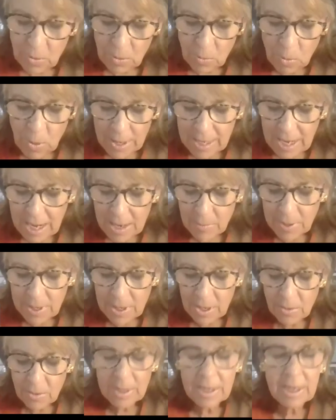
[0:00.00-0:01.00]
what I'm
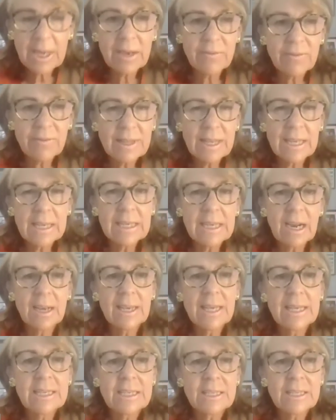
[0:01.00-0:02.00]
hearing
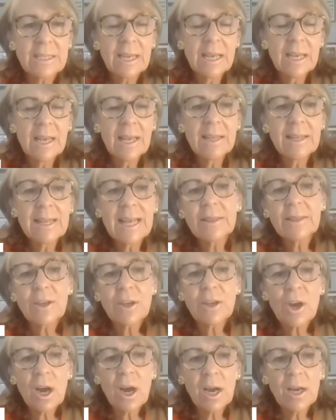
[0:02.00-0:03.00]
is that the
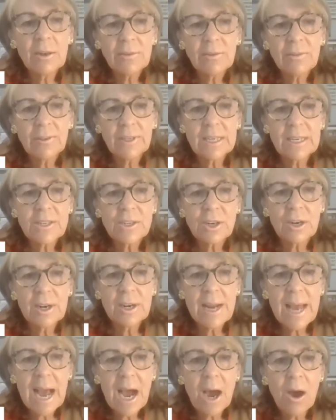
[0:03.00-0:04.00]
conflicts are
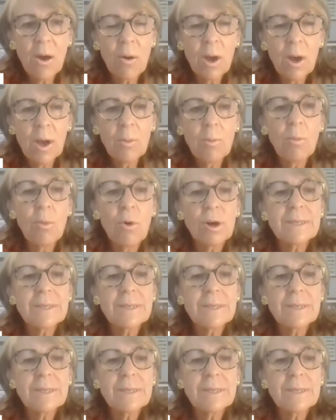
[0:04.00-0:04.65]
now more